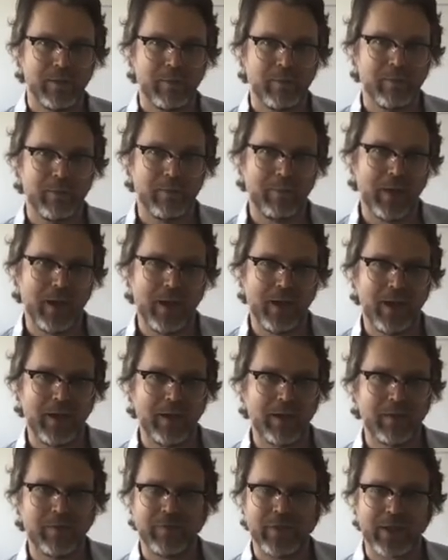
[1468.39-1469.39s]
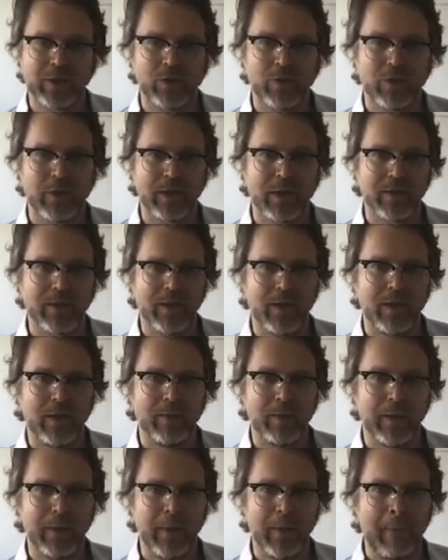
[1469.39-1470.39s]
by the victorious
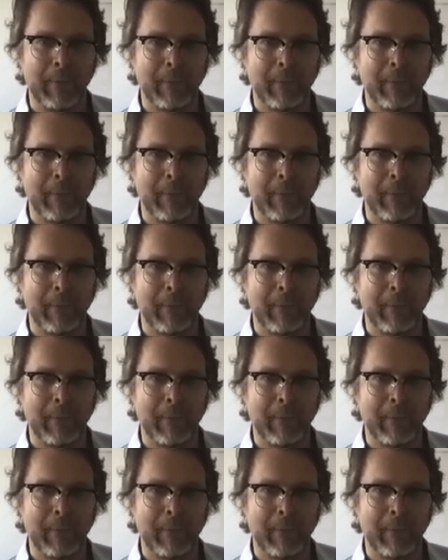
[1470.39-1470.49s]
army